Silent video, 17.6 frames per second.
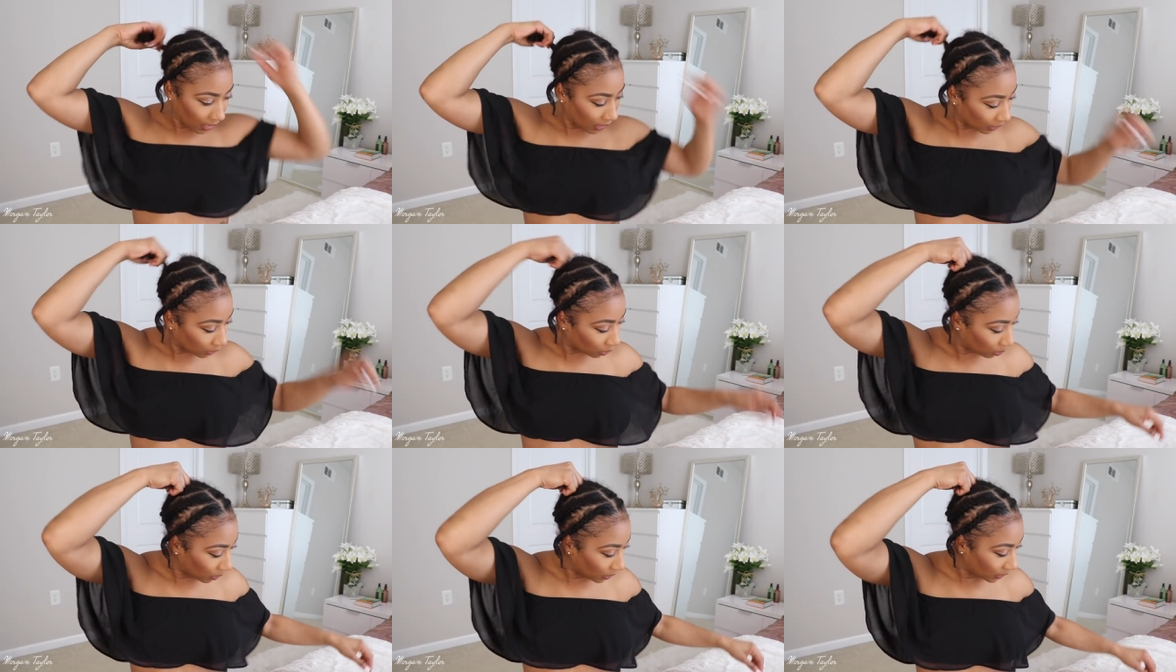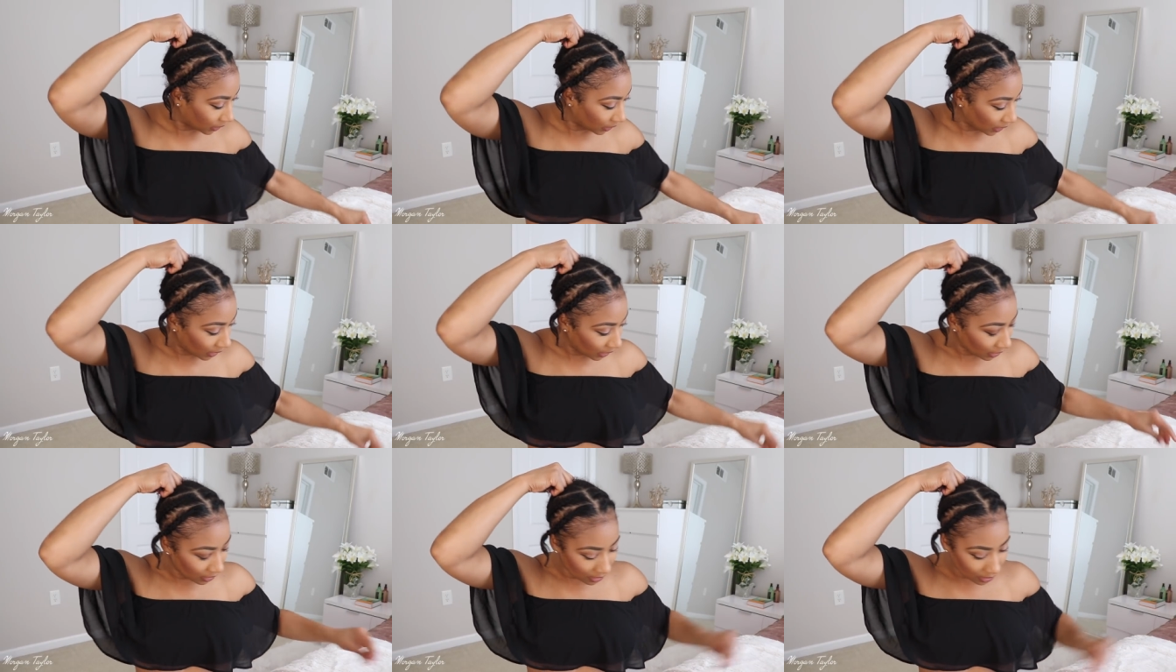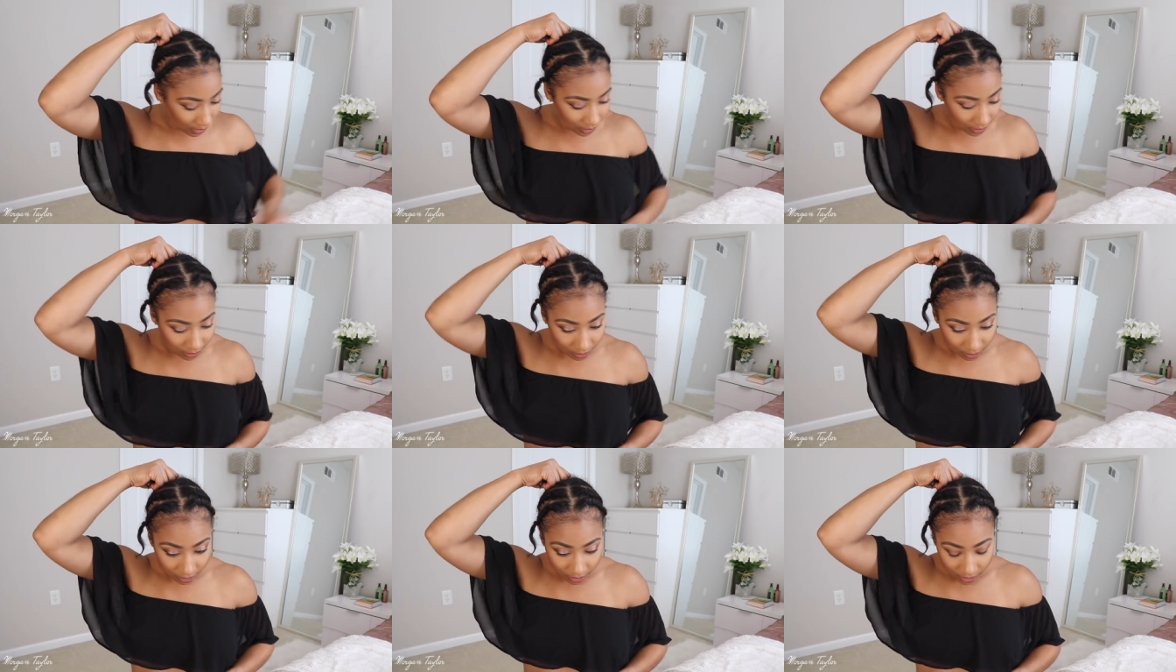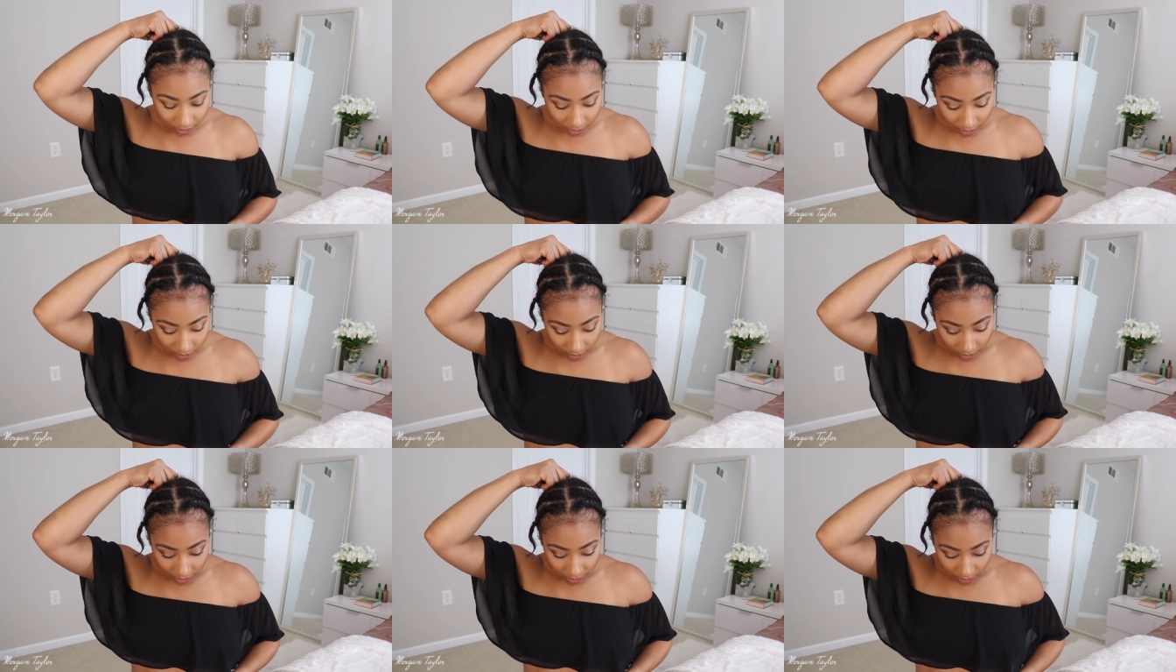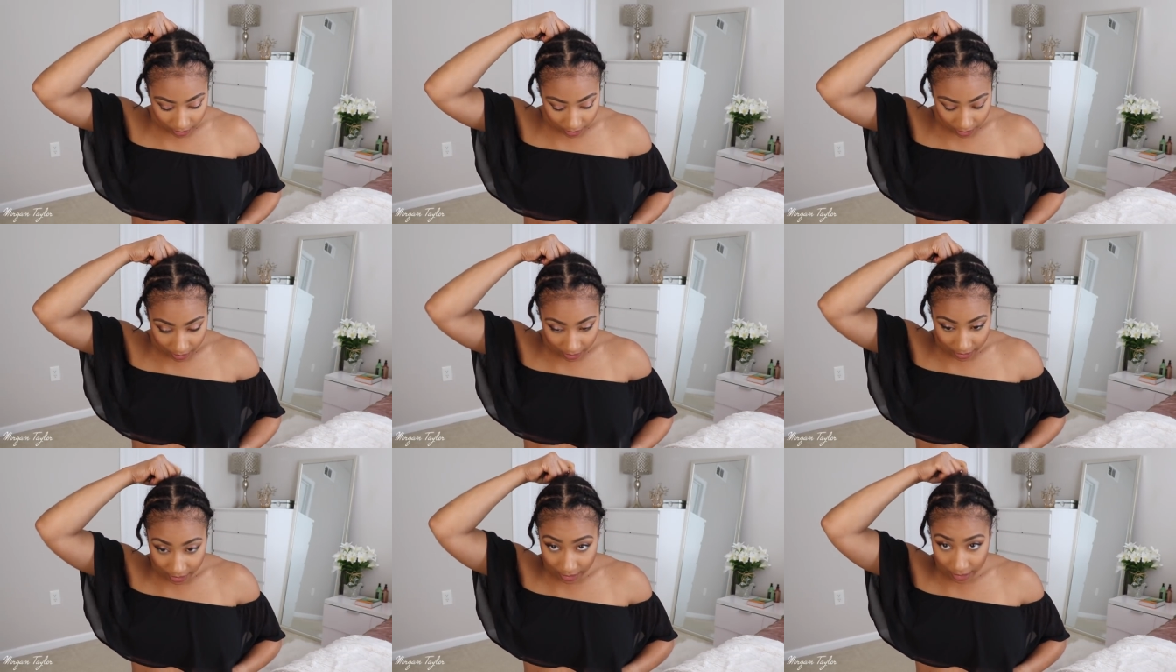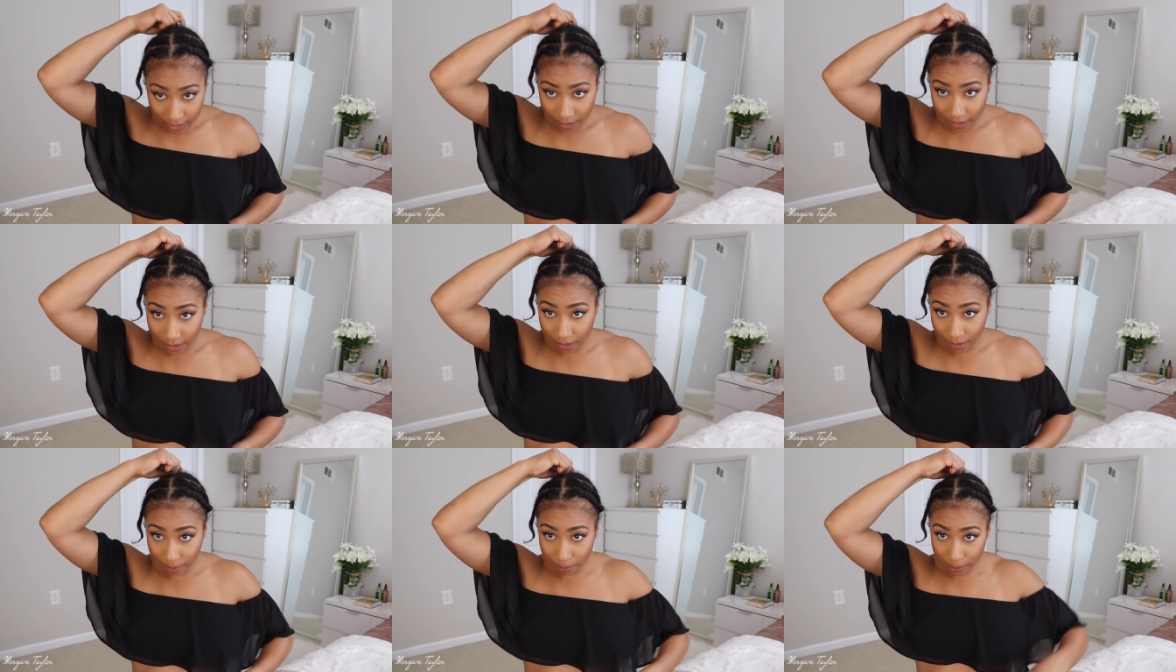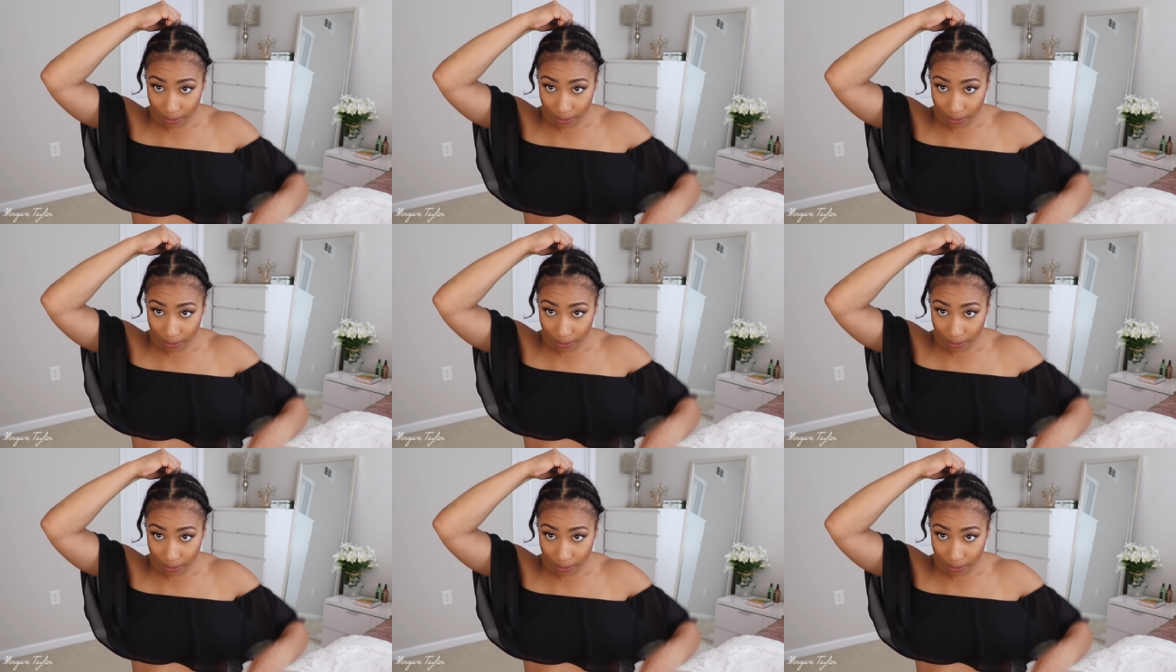and I twist it and